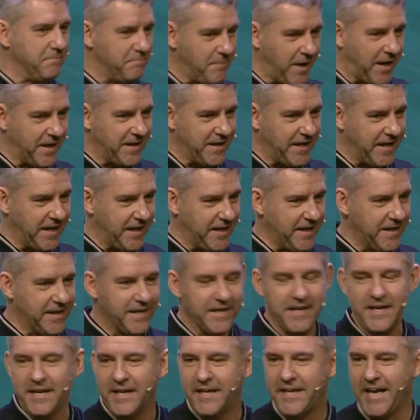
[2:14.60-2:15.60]
and money
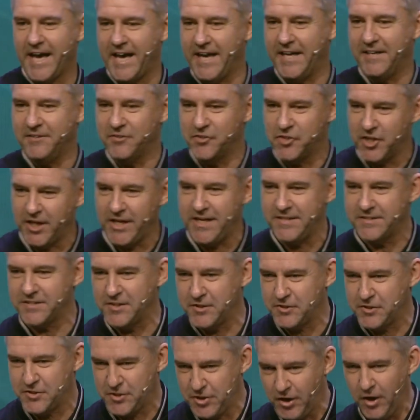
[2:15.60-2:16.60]
get in
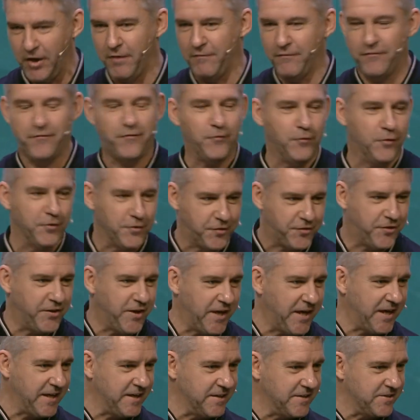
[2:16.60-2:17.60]
Jesus' top four
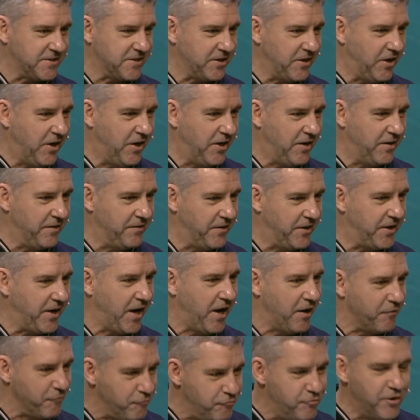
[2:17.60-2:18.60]
things that
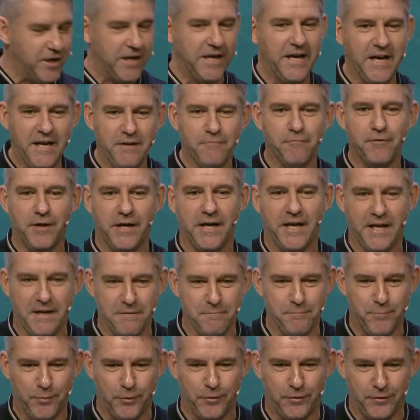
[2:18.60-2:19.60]
are really, really
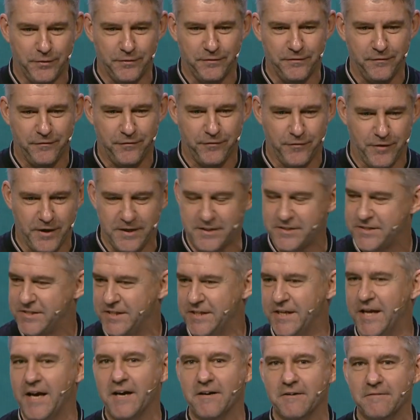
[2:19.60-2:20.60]
important for us
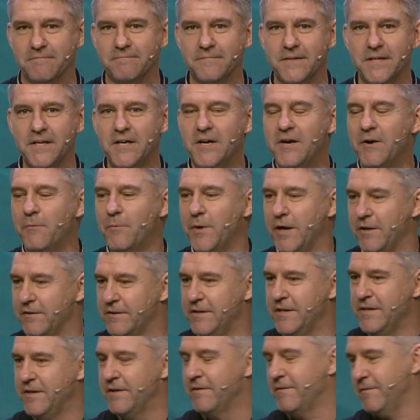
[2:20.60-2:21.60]
to know? Well,
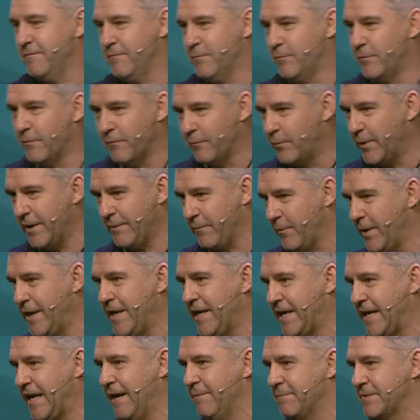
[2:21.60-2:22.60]
when
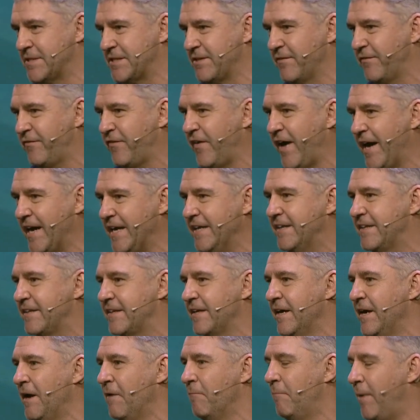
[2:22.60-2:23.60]
it comes to
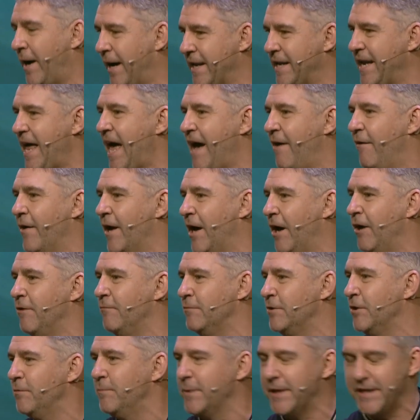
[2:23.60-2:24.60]
faith, by now I
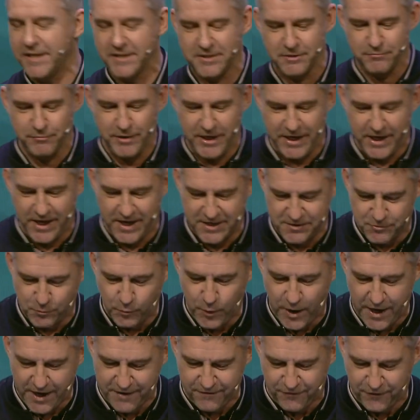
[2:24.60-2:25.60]
hope you begin to realize
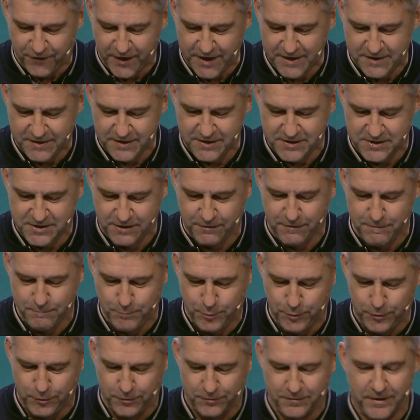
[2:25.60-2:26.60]
why faith is so
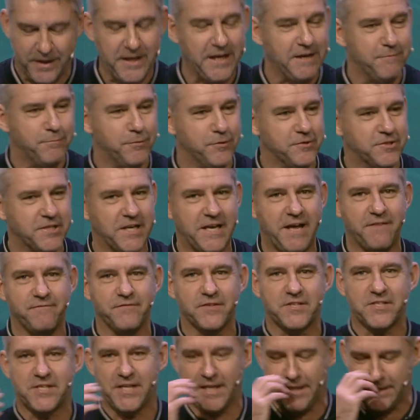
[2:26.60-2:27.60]
important. Hebrews
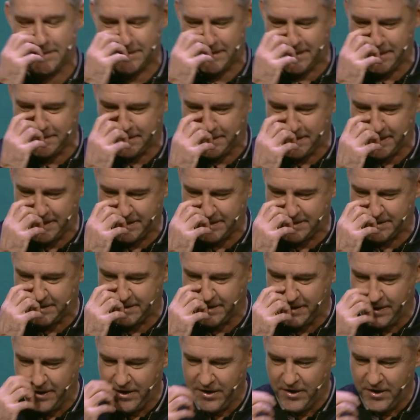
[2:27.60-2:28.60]
11:6 says this,